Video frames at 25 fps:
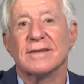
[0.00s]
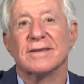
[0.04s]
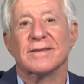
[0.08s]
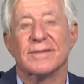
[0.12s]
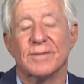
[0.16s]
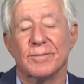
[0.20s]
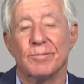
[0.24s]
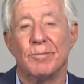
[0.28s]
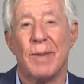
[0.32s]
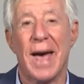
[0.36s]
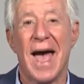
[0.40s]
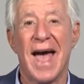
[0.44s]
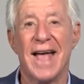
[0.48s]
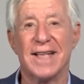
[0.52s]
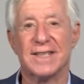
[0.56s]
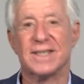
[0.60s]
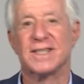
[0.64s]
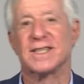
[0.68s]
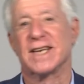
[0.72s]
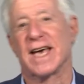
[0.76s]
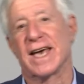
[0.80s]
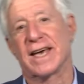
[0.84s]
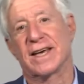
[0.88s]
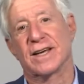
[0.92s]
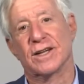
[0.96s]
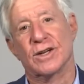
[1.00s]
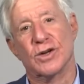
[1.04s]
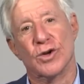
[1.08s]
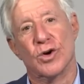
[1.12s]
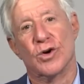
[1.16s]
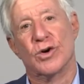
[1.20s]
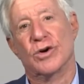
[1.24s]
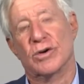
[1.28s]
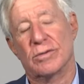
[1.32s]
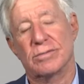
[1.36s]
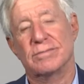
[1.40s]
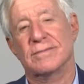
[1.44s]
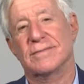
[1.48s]
bad second
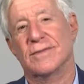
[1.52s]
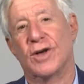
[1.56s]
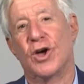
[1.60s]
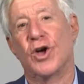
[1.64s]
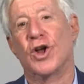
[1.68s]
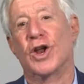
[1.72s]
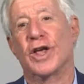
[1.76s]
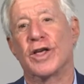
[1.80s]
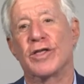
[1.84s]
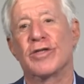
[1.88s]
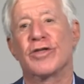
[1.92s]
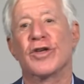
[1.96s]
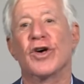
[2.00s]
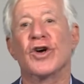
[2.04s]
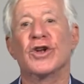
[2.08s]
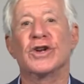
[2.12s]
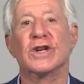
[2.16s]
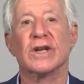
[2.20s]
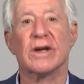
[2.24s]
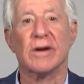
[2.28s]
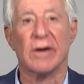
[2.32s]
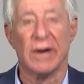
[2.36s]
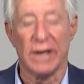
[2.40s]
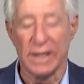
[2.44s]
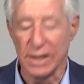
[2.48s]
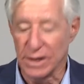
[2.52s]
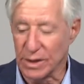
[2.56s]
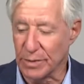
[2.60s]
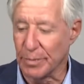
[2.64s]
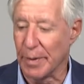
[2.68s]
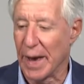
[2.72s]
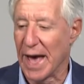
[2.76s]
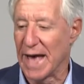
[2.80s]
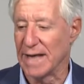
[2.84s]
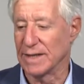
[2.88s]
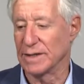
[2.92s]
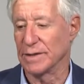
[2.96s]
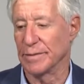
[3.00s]
or early third degree
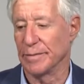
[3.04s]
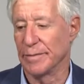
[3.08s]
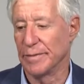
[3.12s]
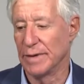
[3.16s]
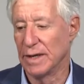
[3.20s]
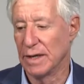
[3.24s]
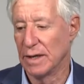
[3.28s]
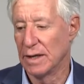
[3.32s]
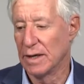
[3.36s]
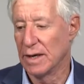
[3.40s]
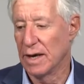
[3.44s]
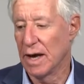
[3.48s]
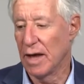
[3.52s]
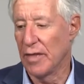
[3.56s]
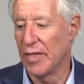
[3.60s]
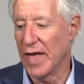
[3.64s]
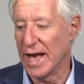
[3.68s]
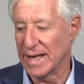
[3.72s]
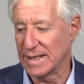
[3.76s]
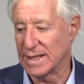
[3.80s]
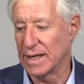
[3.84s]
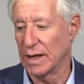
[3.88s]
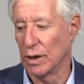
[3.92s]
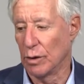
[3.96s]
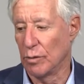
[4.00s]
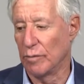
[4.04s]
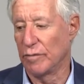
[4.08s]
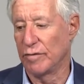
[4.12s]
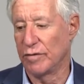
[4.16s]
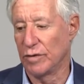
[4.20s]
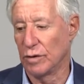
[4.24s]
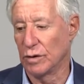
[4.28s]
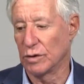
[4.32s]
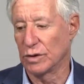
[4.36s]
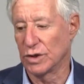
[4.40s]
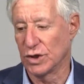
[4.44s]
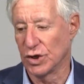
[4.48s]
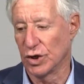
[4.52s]
spasm. And that's
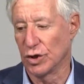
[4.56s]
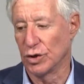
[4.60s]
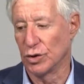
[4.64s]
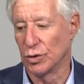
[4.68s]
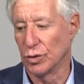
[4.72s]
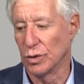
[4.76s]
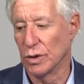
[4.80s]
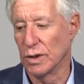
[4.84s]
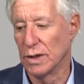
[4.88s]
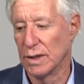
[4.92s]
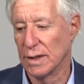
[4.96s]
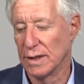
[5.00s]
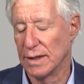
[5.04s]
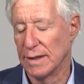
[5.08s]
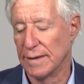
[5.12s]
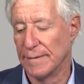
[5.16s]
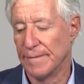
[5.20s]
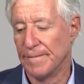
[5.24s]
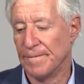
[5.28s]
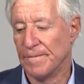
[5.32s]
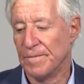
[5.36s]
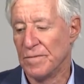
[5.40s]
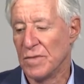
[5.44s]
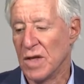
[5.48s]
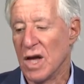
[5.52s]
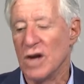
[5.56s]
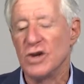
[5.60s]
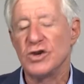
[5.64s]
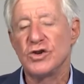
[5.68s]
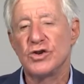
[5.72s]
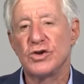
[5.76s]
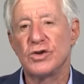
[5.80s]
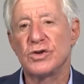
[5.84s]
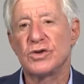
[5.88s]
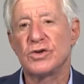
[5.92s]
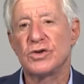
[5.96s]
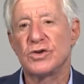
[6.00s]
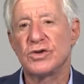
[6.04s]
helpful too.
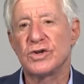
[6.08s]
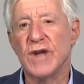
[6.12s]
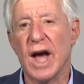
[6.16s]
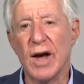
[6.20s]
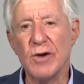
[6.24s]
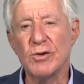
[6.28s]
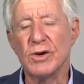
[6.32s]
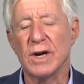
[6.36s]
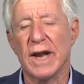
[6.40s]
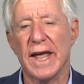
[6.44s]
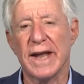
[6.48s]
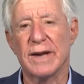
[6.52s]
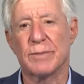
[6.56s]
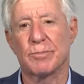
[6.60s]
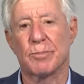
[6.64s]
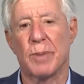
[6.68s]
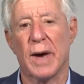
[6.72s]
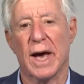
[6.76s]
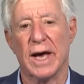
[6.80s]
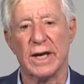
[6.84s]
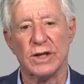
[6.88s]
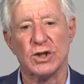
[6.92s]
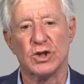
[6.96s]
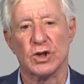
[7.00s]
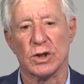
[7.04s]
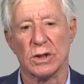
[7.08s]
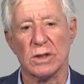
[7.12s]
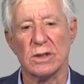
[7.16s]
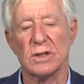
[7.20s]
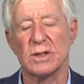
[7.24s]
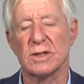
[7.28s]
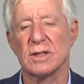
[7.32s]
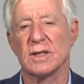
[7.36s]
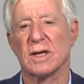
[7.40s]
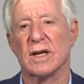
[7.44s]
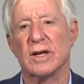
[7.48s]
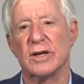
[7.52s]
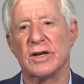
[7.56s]
Don't let patients,
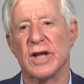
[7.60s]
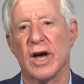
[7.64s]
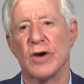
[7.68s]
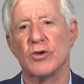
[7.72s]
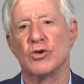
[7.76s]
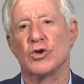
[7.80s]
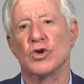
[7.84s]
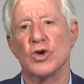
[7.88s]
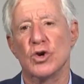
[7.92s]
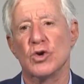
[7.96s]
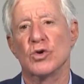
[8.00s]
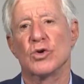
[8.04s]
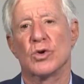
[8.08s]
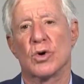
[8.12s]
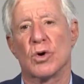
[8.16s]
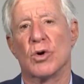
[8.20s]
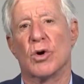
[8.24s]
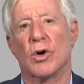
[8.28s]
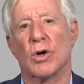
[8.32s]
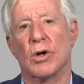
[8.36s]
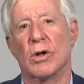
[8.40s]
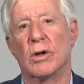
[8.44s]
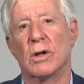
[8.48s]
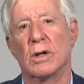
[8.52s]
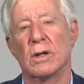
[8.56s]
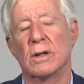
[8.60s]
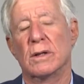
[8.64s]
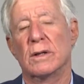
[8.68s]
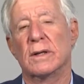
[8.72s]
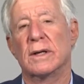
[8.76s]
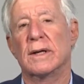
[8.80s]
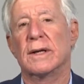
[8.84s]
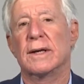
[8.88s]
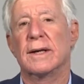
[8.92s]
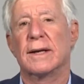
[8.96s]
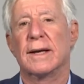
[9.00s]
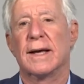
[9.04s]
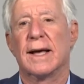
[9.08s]
and don't you call
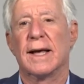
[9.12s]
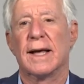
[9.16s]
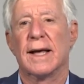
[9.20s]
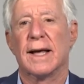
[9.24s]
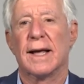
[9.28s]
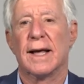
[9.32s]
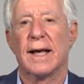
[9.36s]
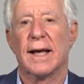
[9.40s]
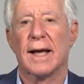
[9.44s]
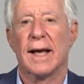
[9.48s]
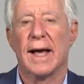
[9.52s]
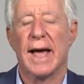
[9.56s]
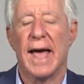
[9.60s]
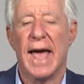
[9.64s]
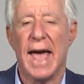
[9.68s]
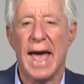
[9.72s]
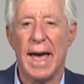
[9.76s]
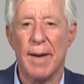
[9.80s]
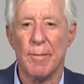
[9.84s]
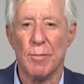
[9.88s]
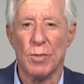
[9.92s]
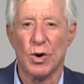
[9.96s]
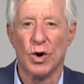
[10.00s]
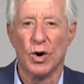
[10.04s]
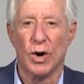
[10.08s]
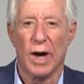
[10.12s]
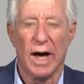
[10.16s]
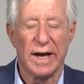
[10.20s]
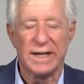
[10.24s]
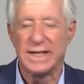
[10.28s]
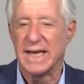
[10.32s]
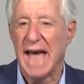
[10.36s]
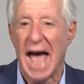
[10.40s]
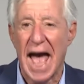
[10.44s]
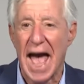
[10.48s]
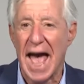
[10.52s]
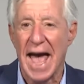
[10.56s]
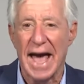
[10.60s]
a
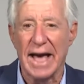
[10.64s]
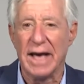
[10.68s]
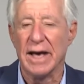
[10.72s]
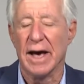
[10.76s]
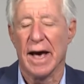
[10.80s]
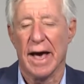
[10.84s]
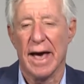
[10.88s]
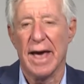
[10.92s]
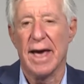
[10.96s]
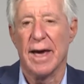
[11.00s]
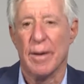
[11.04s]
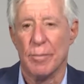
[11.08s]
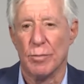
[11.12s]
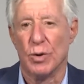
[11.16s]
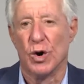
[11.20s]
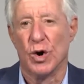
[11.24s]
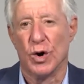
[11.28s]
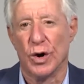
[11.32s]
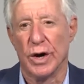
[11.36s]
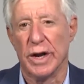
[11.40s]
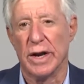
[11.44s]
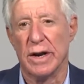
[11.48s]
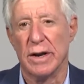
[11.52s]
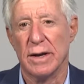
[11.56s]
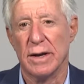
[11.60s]
tag a hemorrhoid.